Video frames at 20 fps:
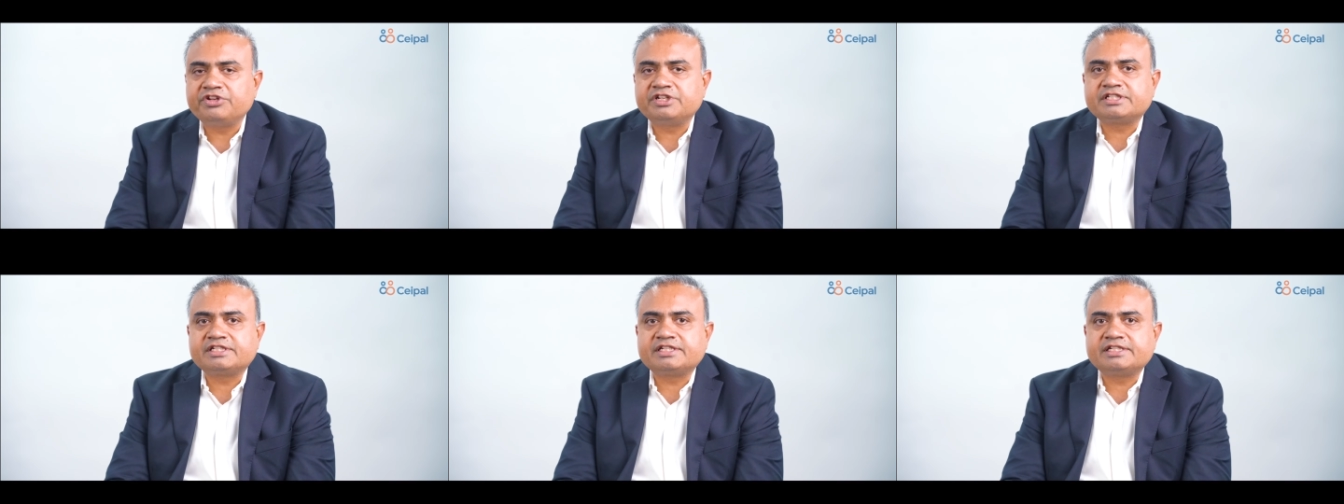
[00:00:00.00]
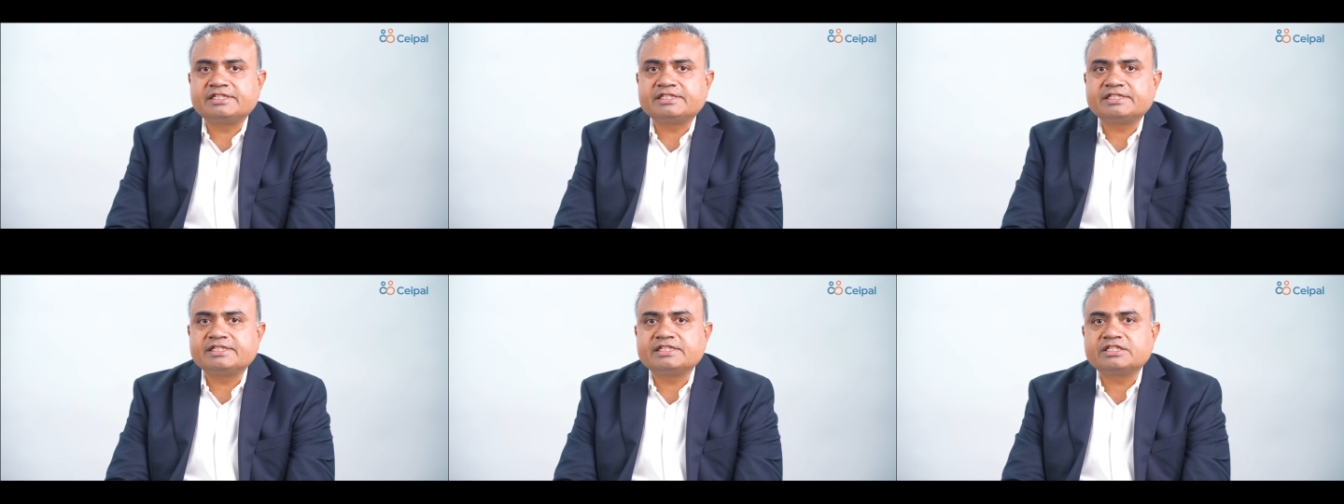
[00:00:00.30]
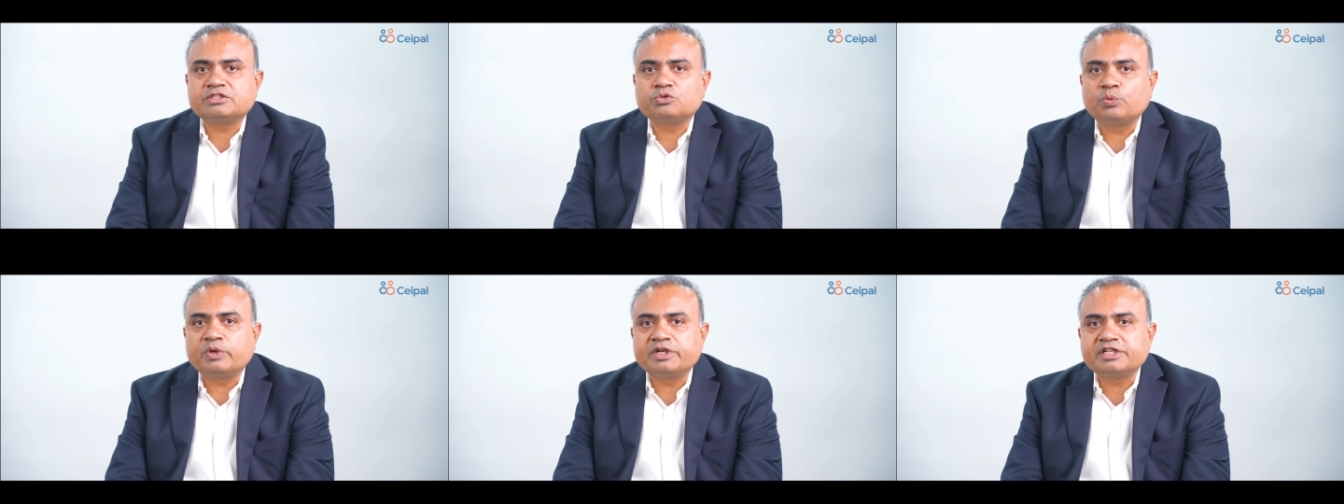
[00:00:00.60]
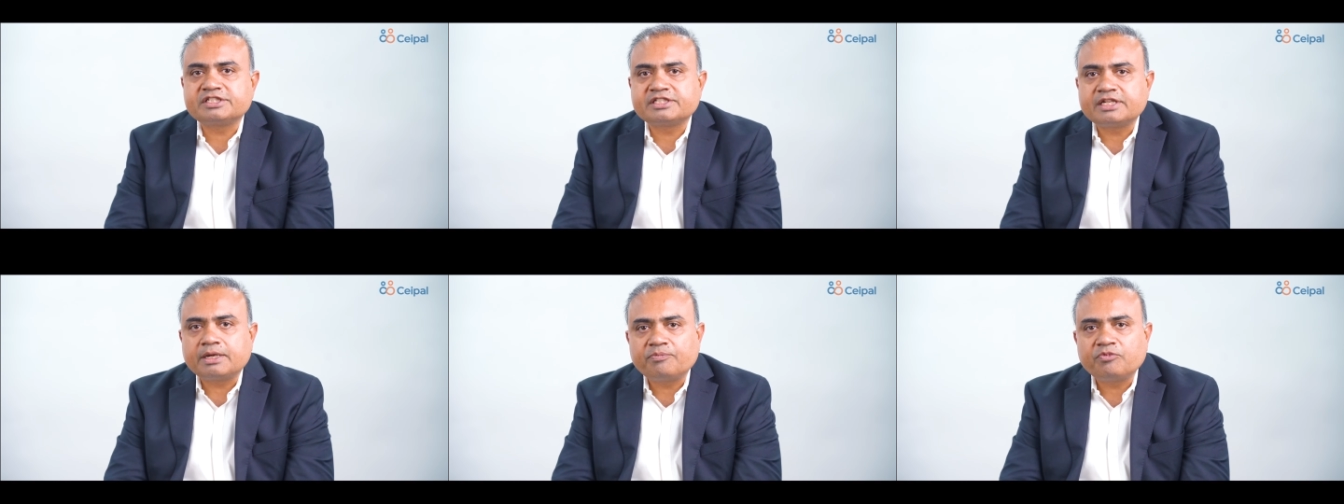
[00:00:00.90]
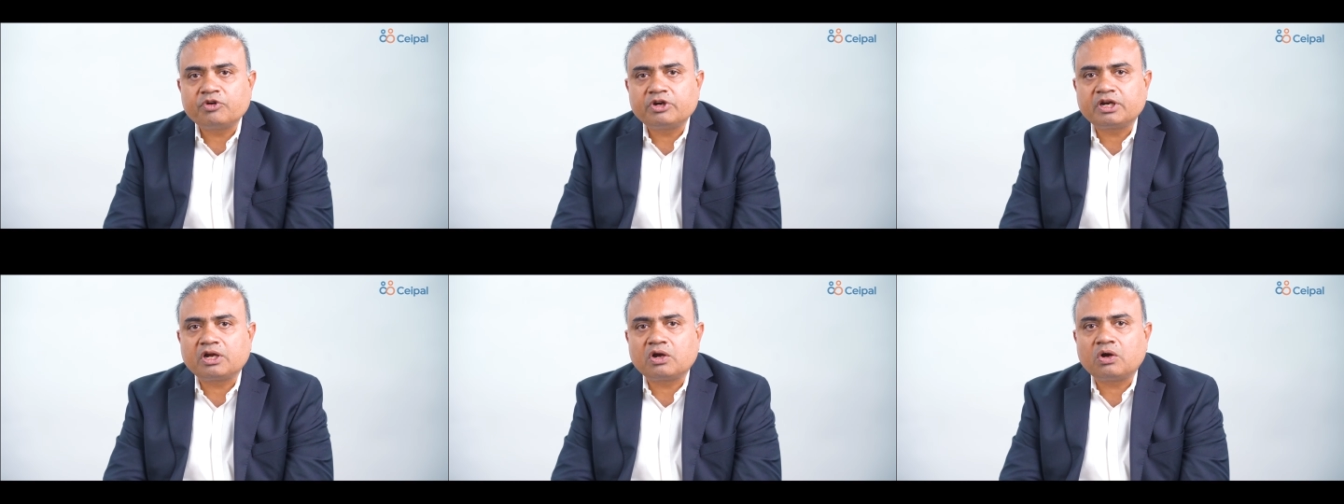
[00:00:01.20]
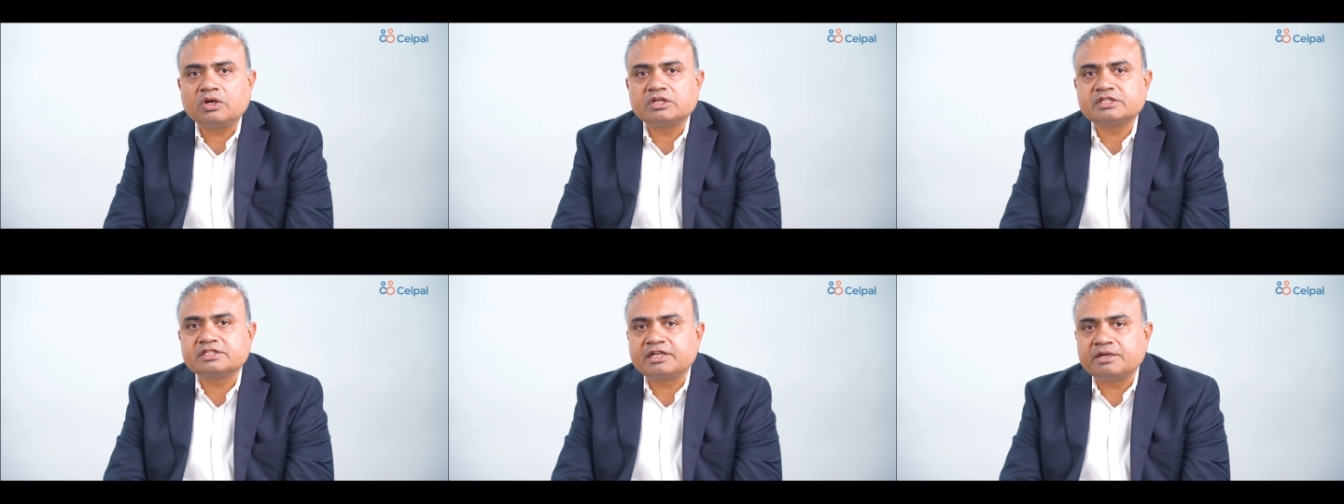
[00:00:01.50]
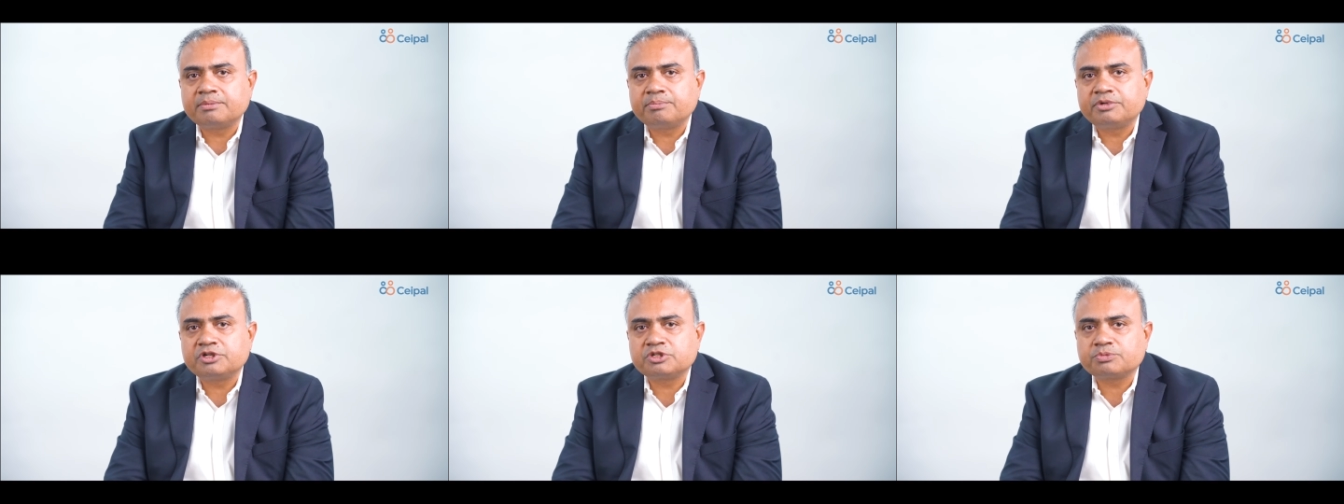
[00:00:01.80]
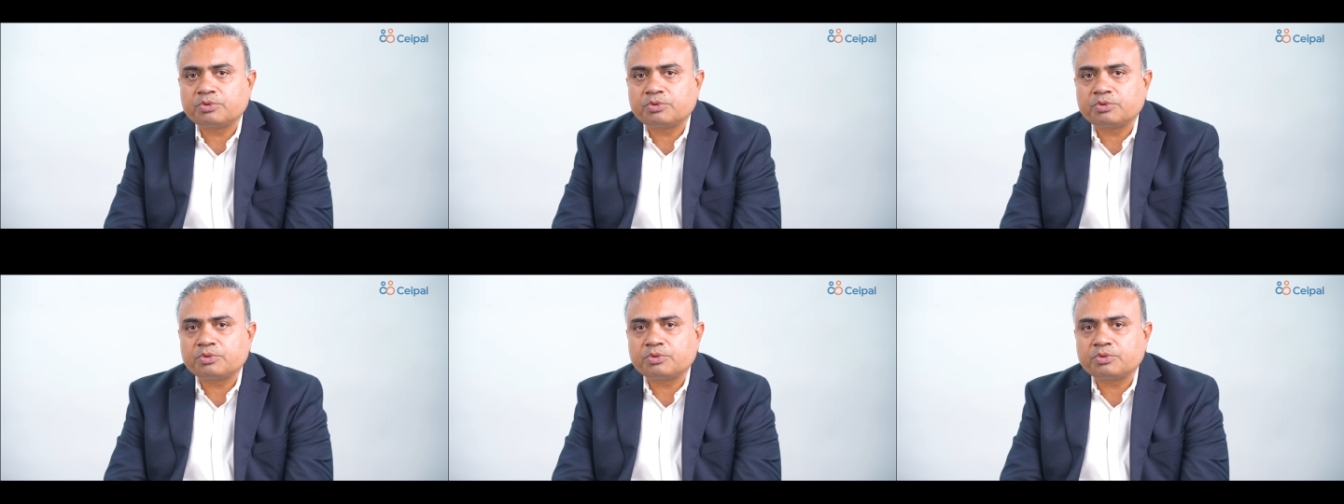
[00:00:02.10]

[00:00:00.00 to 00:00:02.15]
instances when someone calls the numbers